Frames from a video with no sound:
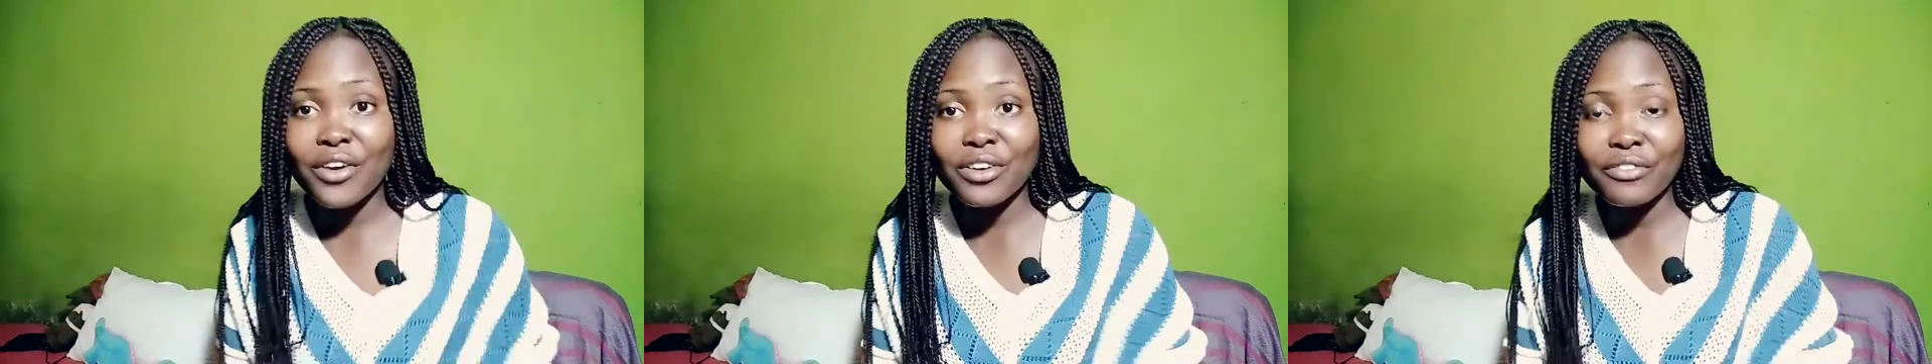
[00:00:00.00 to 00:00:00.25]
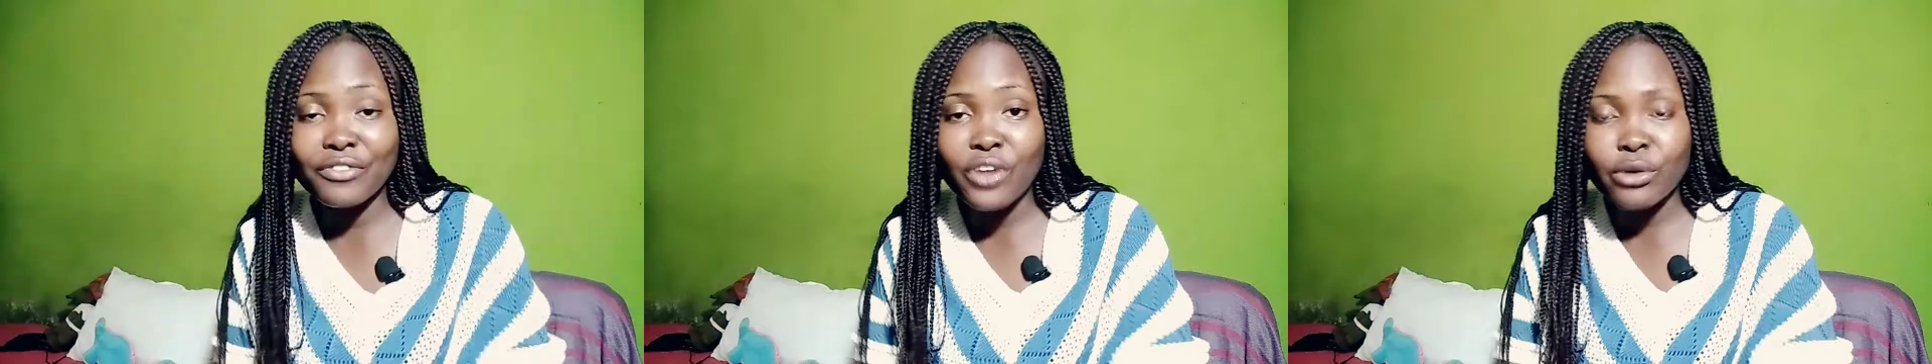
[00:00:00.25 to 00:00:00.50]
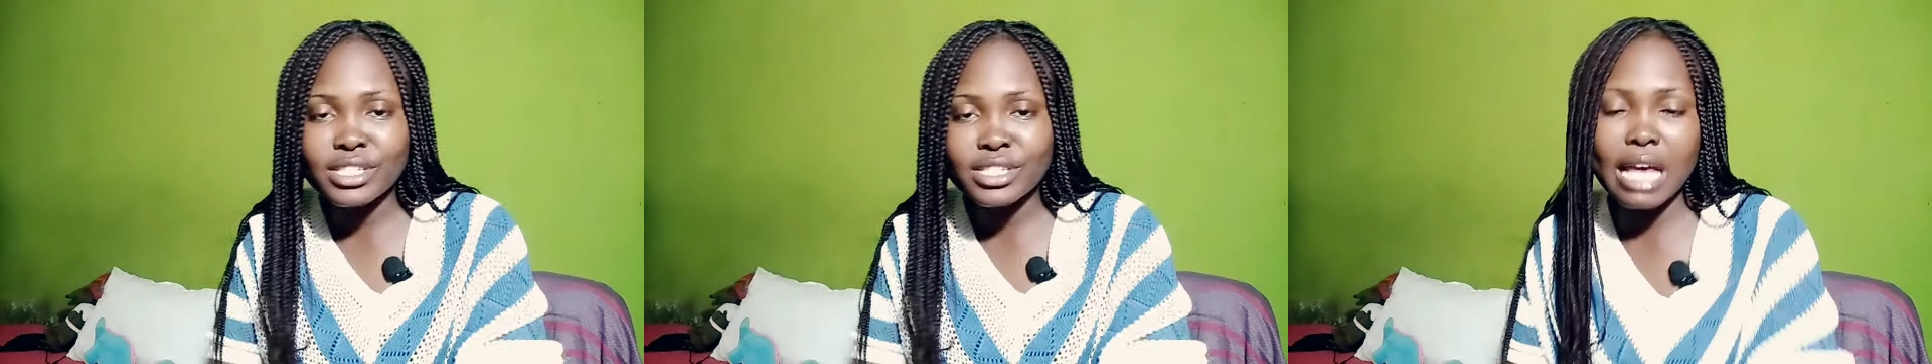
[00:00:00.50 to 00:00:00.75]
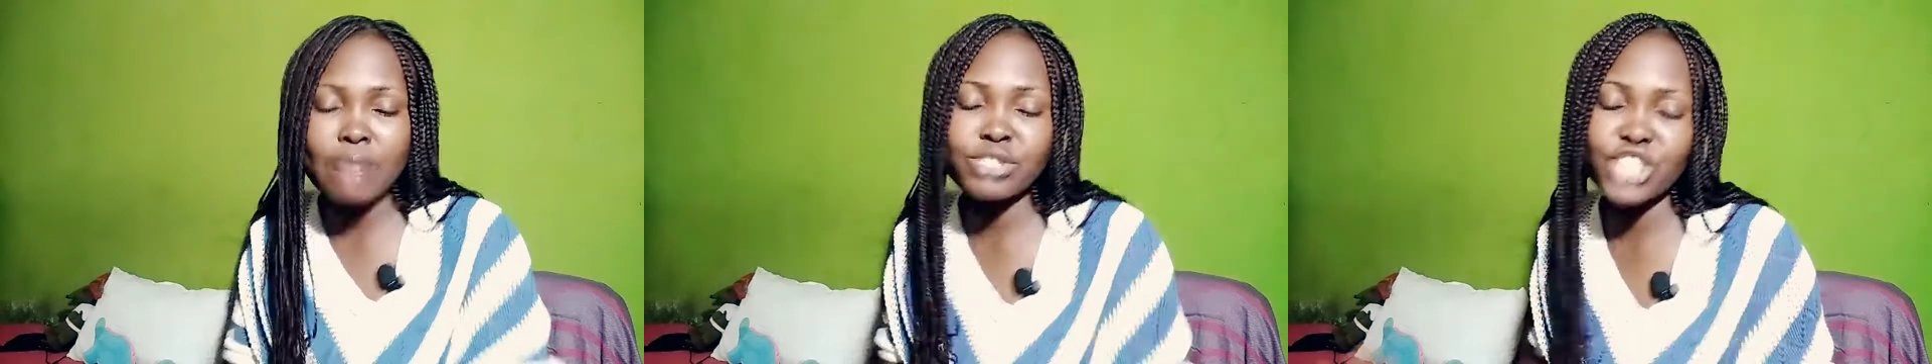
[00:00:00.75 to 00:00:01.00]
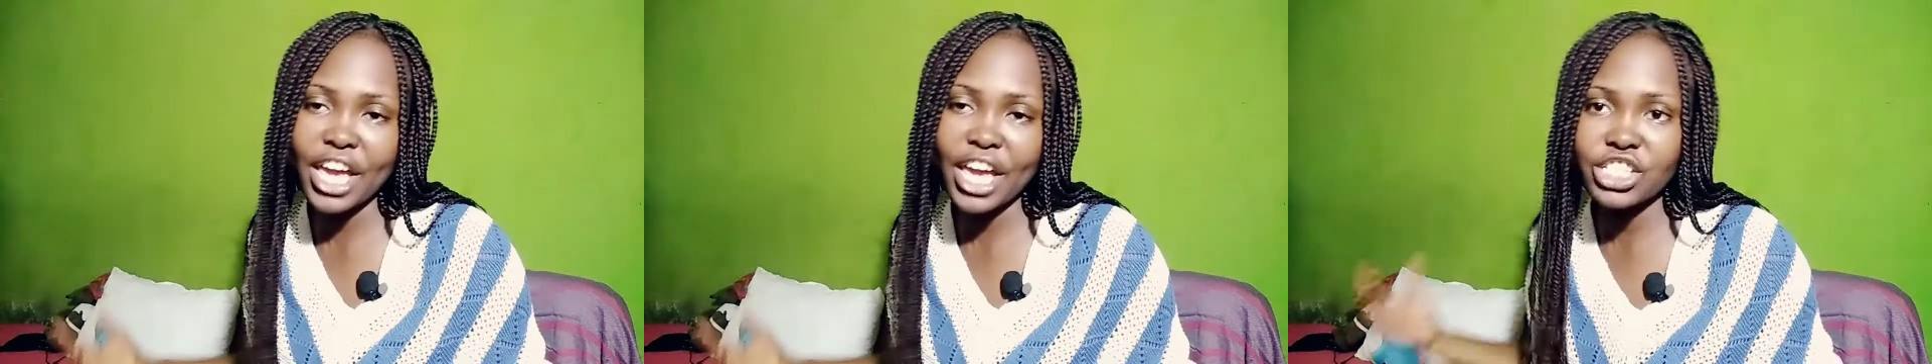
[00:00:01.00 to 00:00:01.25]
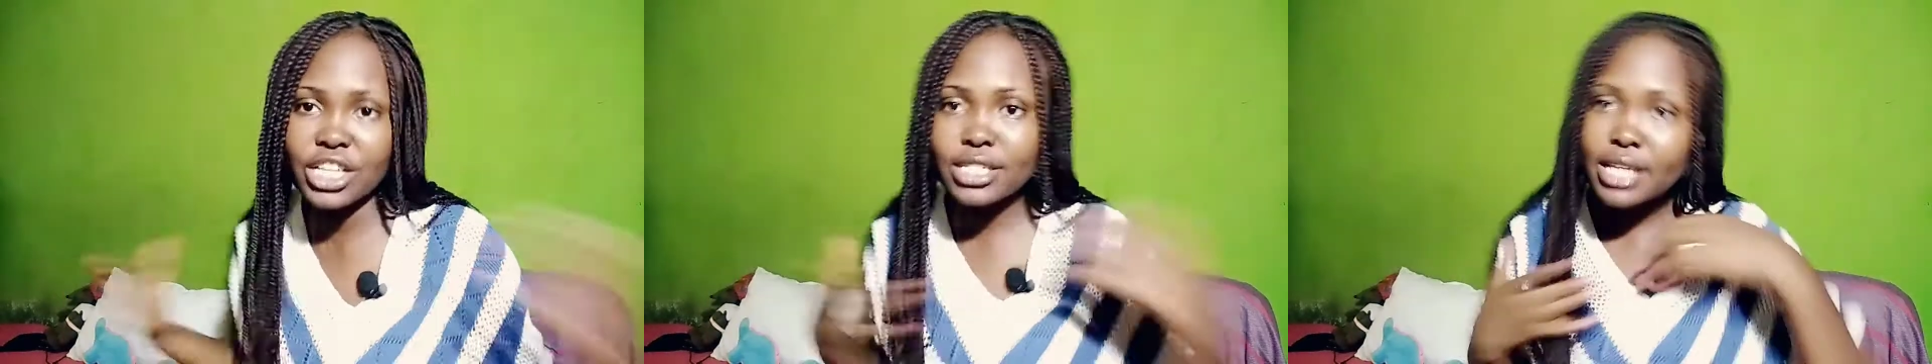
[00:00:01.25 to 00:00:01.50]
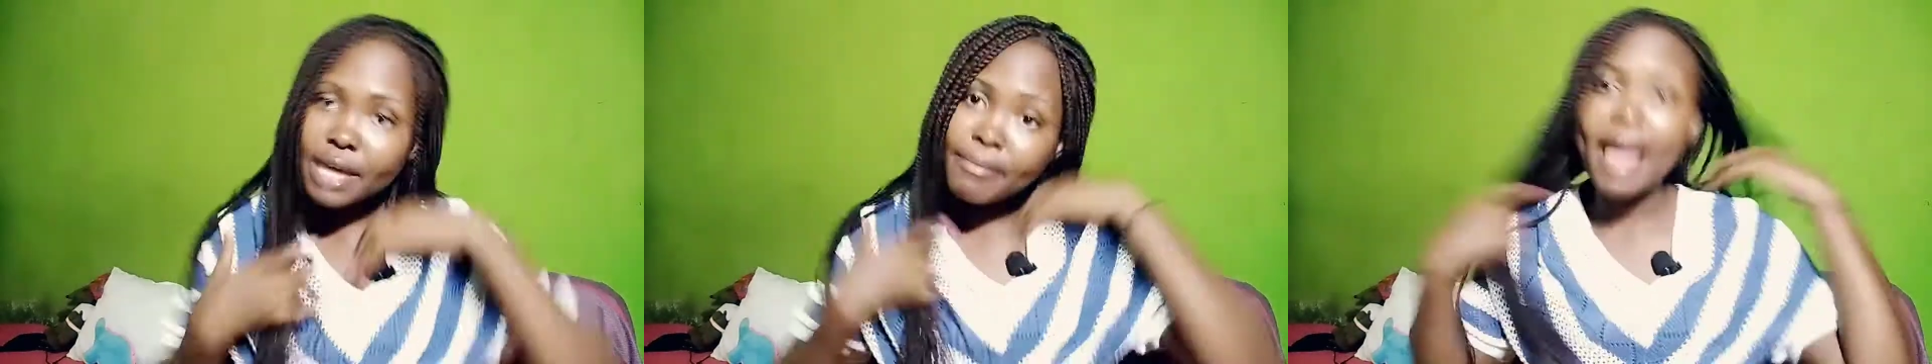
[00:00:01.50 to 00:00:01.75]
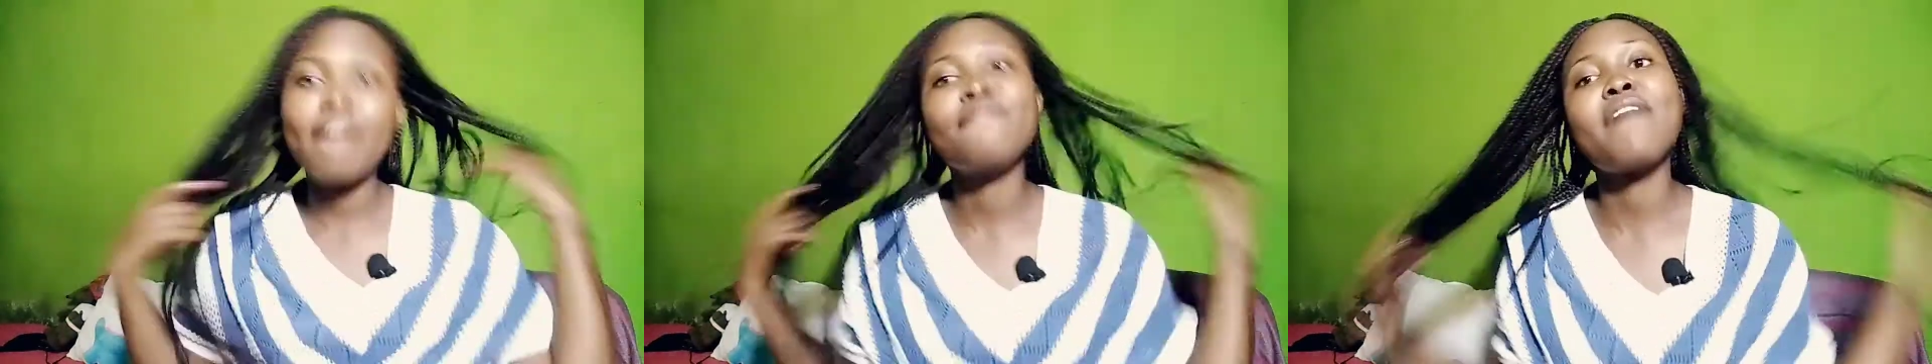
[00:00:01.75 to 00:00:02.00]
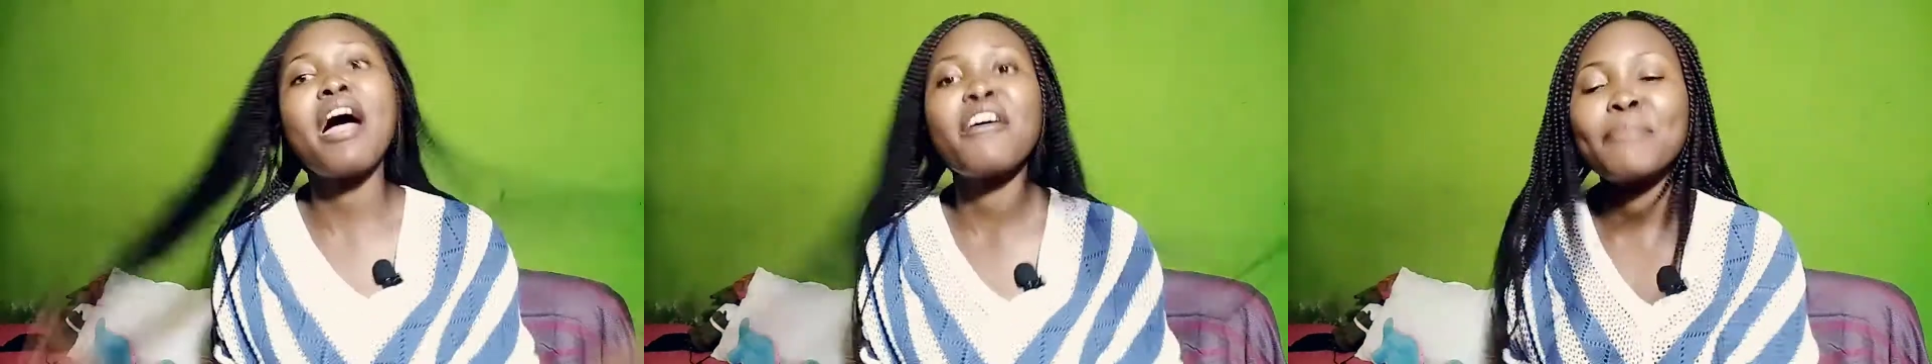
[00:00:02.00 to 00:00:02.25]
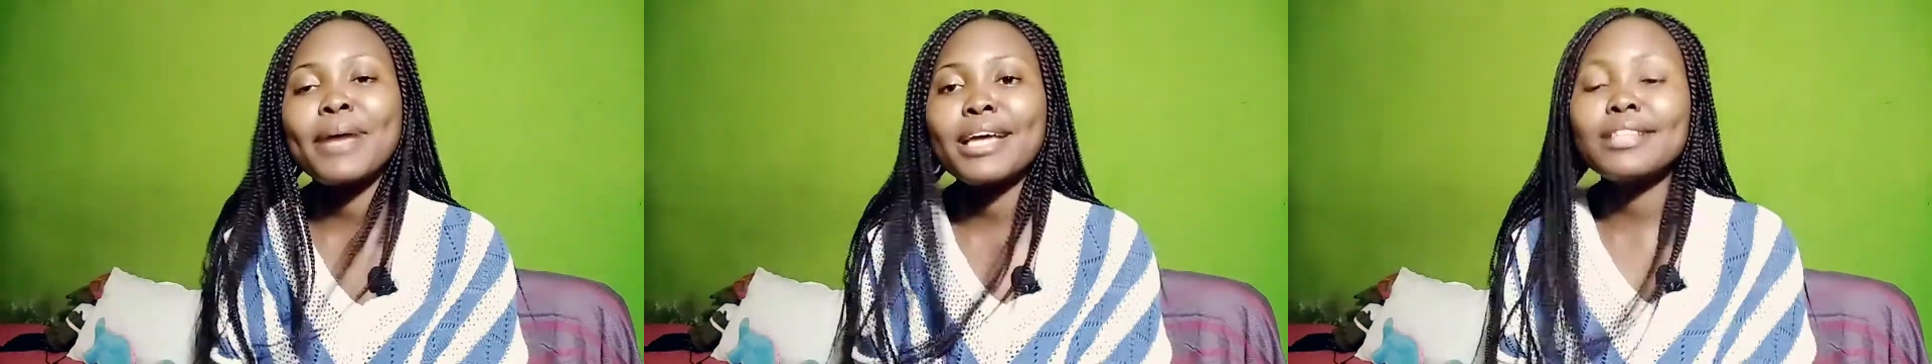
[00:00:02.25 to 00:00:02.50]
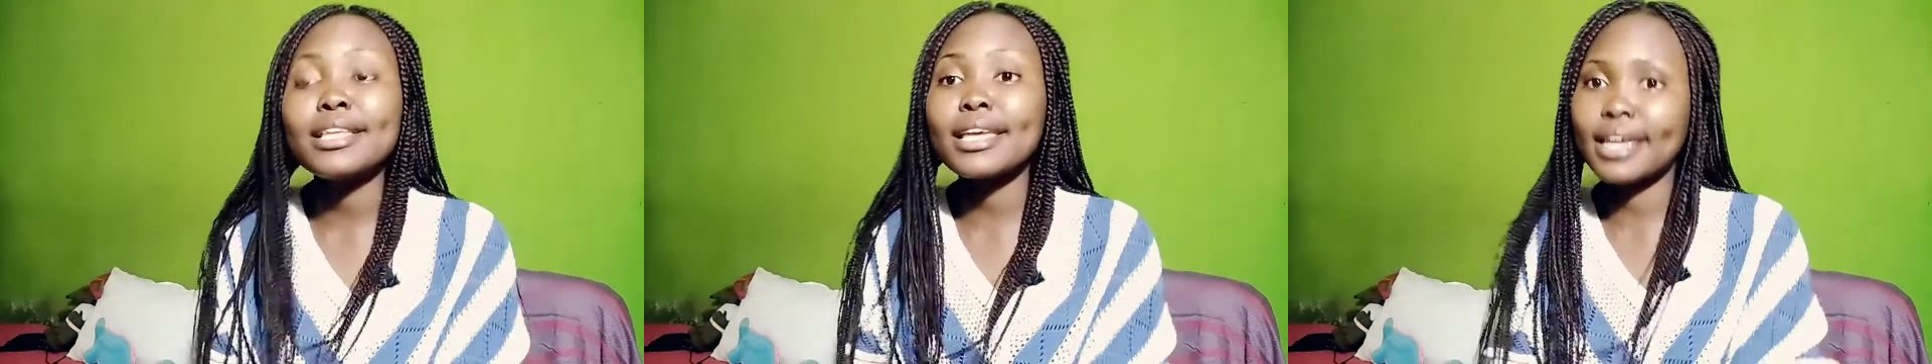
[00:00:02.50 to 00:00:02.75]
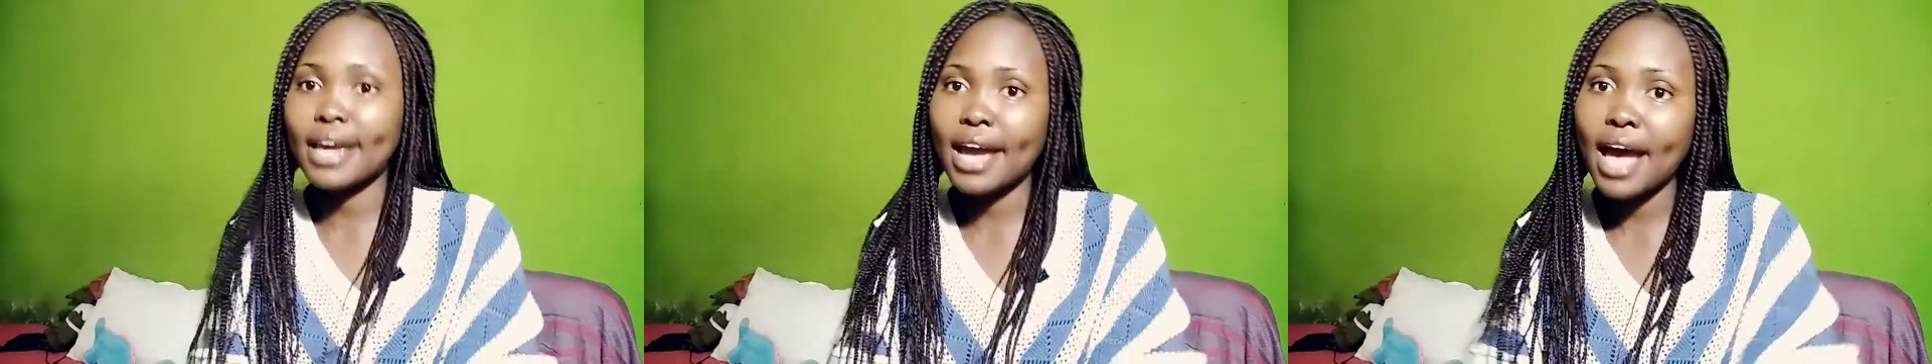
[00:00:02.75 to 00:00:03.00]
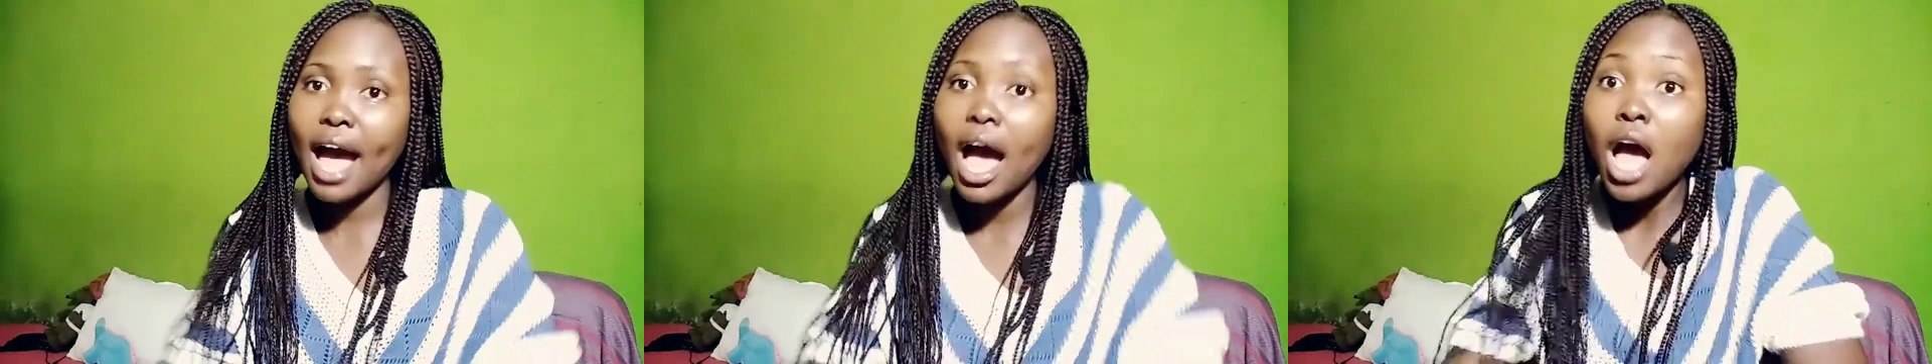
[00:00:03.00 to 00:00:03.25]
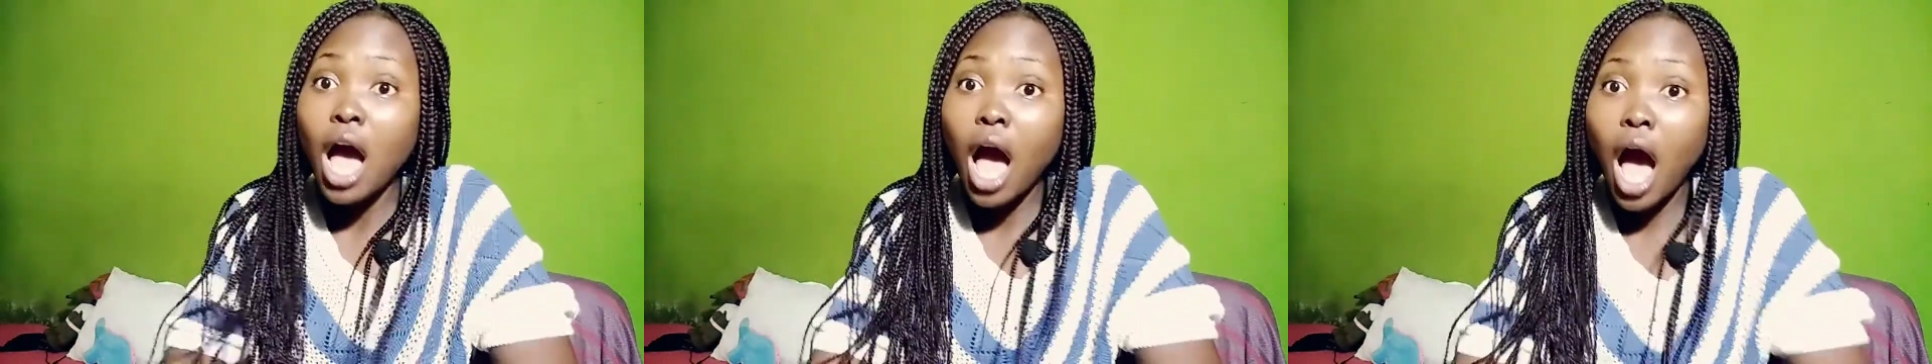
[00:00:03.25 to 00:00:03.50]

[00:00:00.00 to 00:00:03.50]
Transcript: know you've noticed some changes in my environment. Yeah,